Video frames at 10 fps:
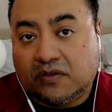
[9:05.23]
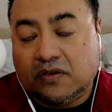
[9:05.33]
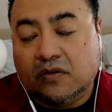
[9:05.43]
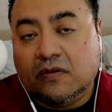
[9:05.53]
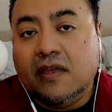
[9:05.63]

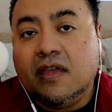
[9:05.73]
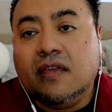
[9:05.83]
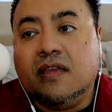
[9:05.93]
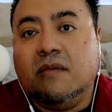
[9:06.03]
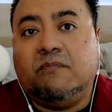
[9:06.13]
through
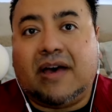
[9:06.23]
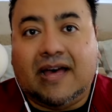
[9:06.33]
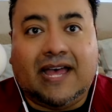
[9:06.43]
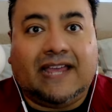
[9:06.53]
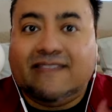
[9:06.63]

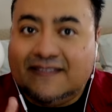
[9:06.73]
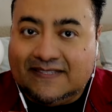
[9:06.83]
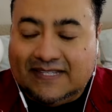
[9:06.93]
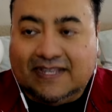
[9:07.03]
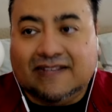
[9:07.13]
behind the
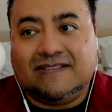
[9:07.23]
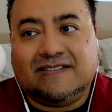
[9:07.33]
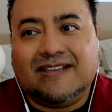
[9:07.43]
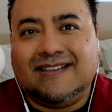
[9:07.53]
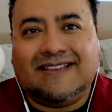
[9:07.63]

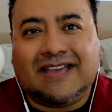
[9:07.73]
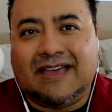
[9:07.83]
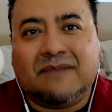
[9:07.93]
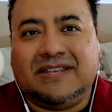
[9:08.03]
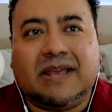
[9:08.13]
scenes.
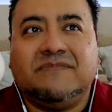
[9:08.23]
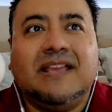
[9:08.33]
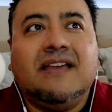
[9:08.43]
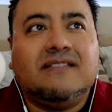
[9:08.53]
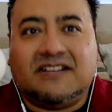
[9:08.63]
I mean, I'm
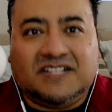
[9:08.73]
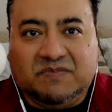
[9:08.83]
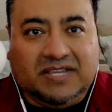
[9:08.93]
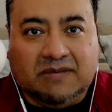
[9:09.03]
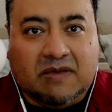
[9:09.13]
not just
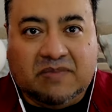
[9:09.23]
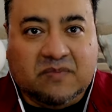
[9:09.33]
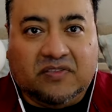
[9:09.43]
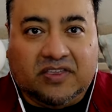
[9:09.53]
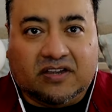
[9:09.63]
speaking about
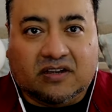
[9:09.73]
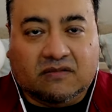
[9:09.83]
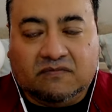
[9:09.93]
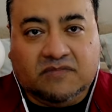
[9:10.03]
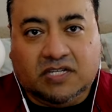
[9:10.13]
people that
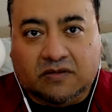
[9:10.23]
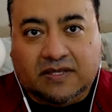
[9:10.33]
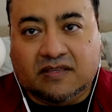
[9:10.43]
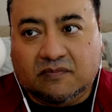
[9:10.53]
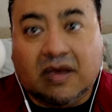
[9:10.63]
are, you know,
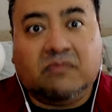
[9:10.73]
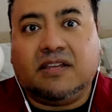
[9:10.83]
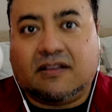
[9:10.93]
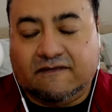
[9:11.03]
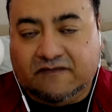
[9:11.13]
in the
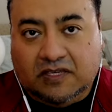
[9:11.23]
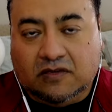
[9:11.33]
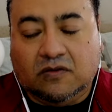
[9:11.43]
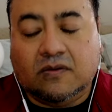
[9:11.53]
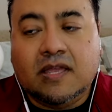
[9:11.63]
public
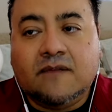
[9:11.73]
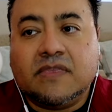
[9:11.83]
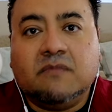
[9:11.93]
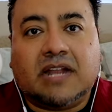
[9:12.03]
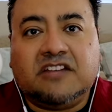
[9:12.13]
view,
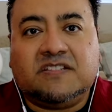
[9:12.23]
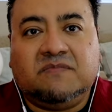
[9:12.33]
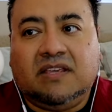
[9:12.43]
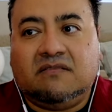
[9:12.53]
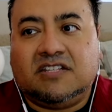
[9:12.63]
but I just
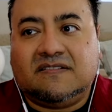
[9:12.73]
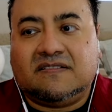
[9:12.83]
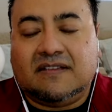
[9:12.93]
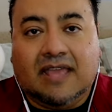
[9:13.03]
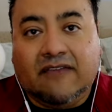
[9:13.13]
mean
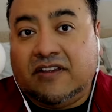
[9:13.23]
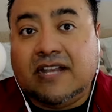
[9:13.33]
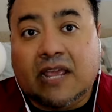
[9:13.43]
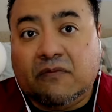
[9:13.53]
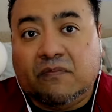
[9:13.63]
just everyday